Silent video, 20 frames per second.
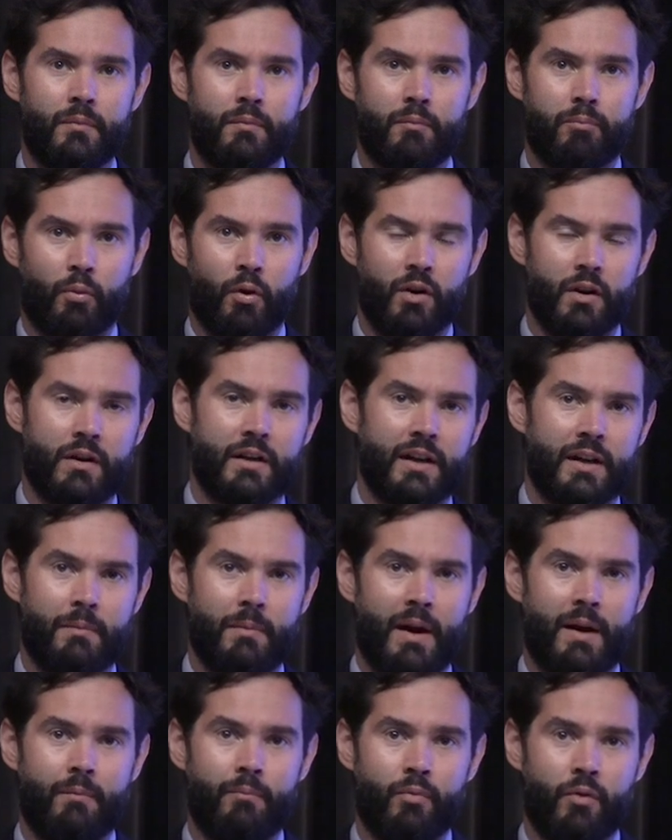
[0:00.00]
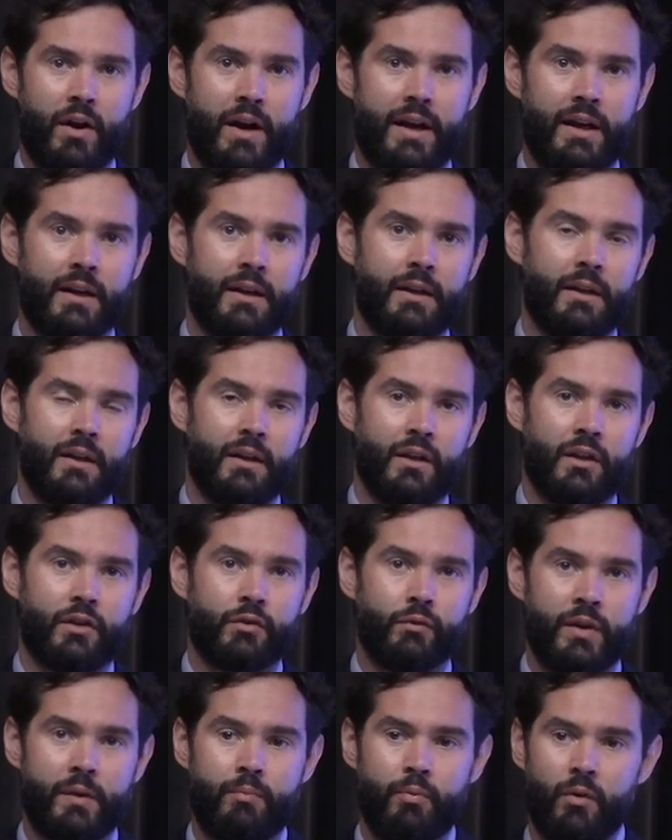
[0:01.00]
burned into my brain.
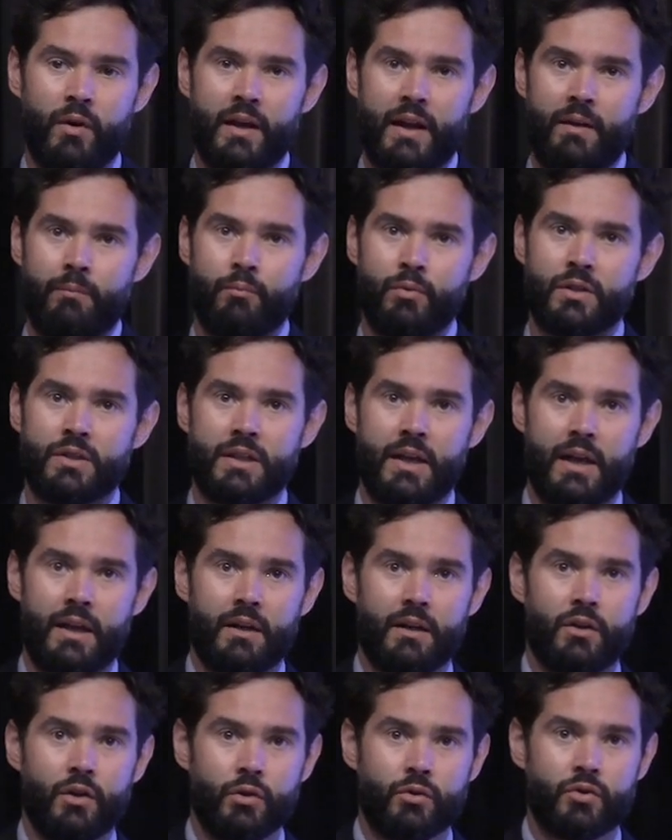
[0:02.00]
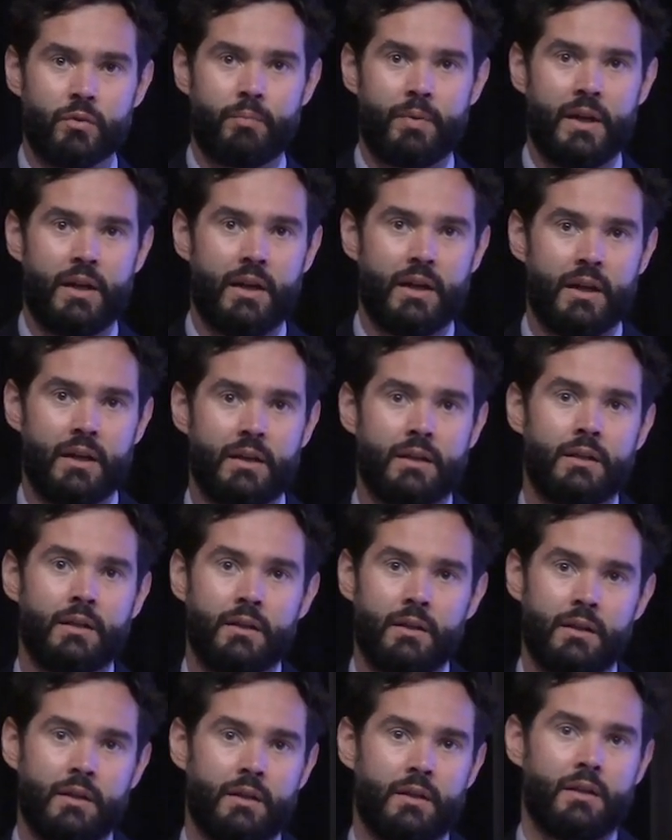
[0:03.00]
3.8% neutropenia,
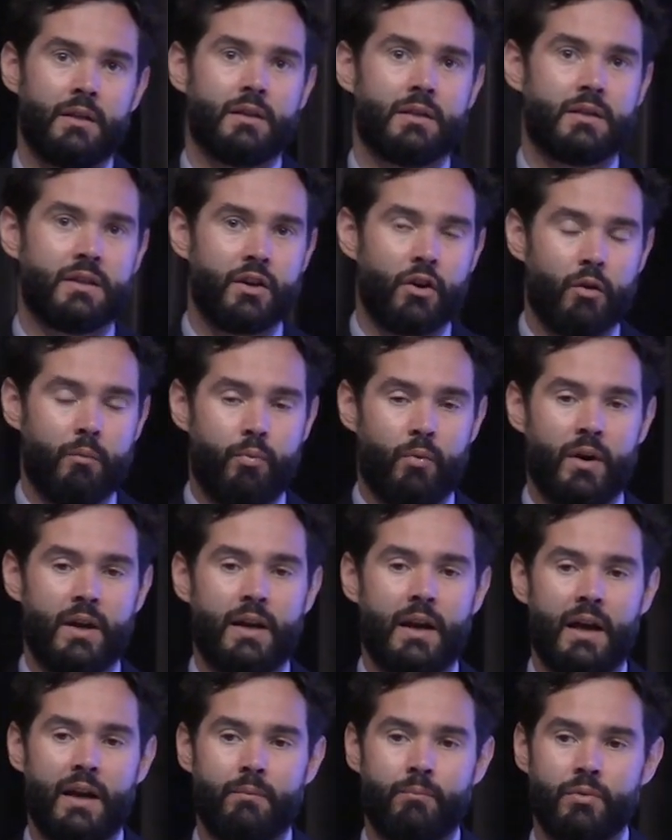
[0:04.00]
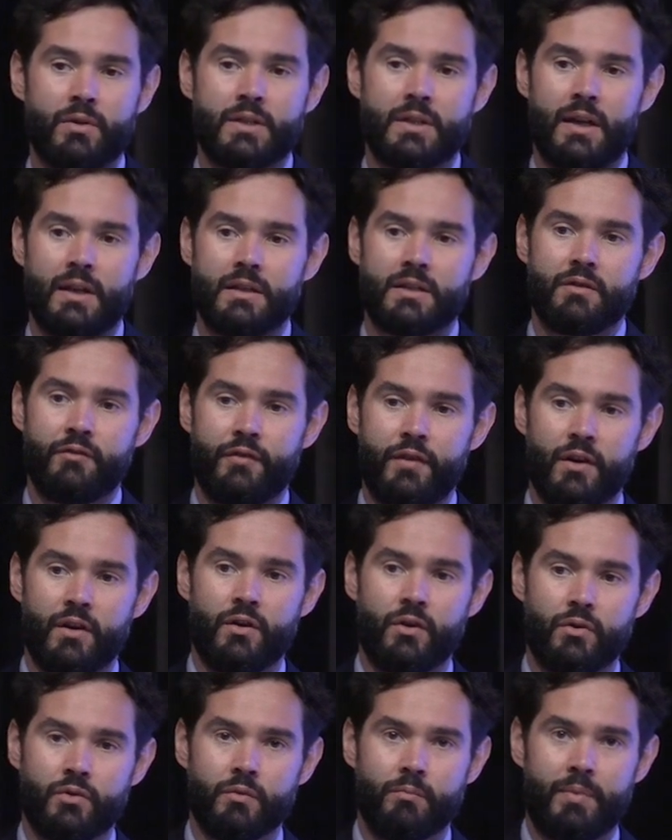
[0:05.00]
0.9% severe
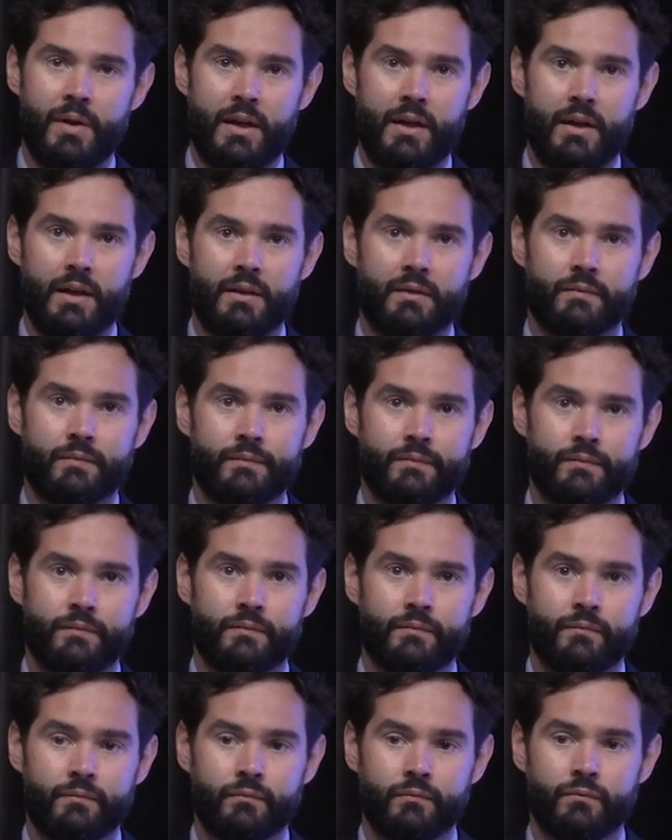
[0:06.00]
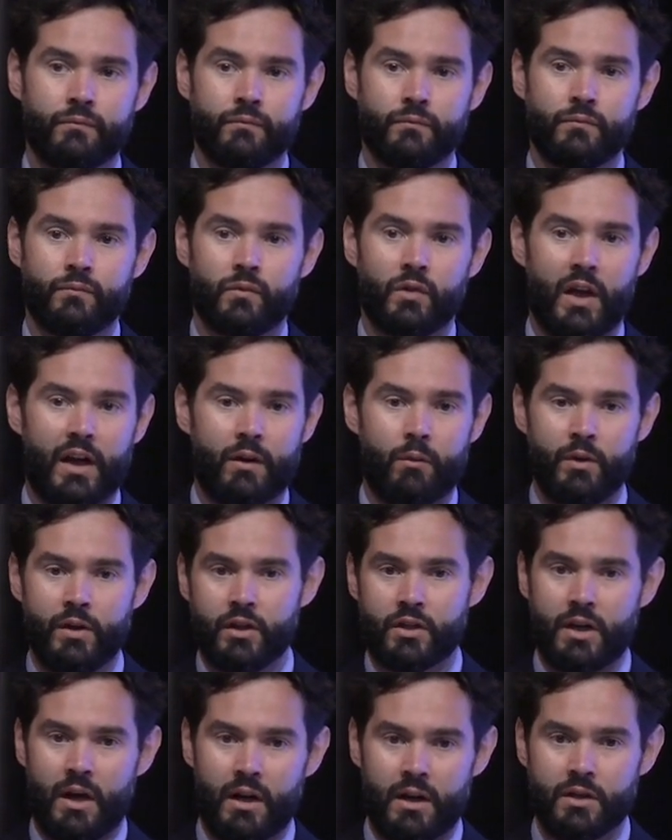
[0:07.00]
neutropenia. Like when
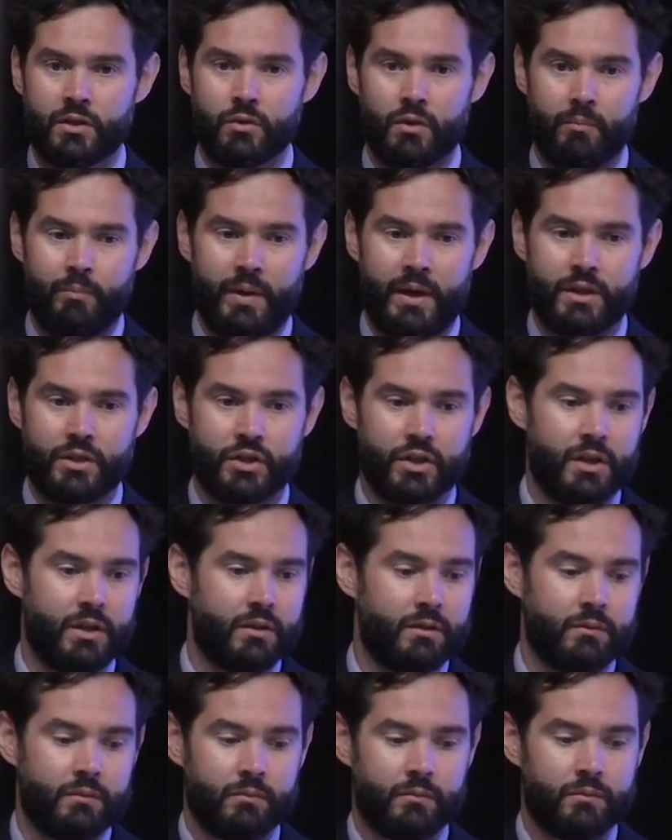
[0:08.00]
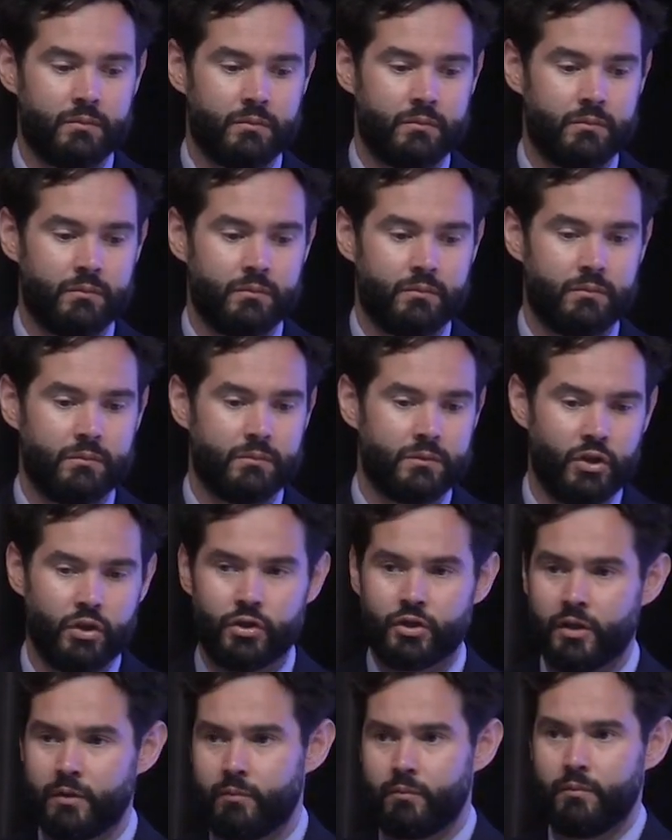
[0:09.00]
you're talking to a patient, you
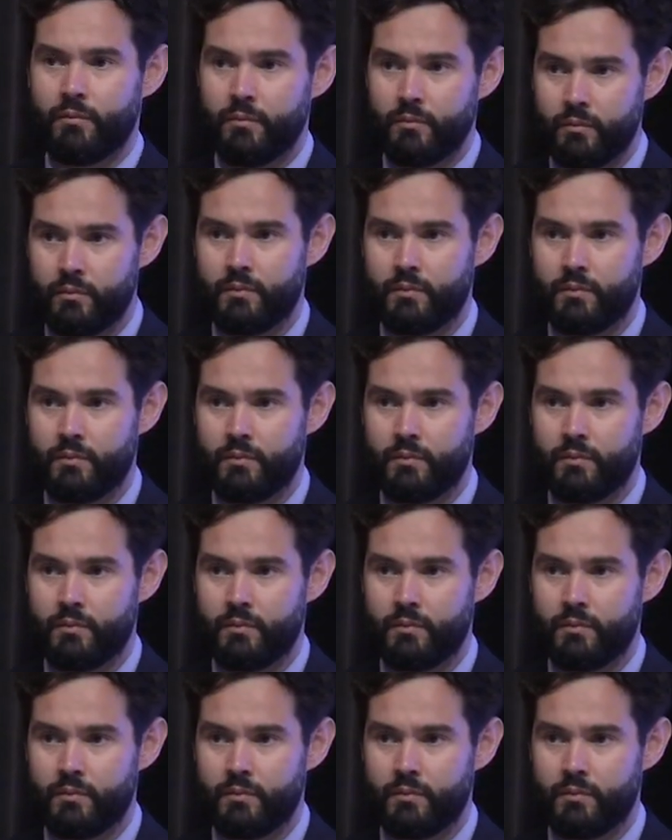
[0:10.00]
should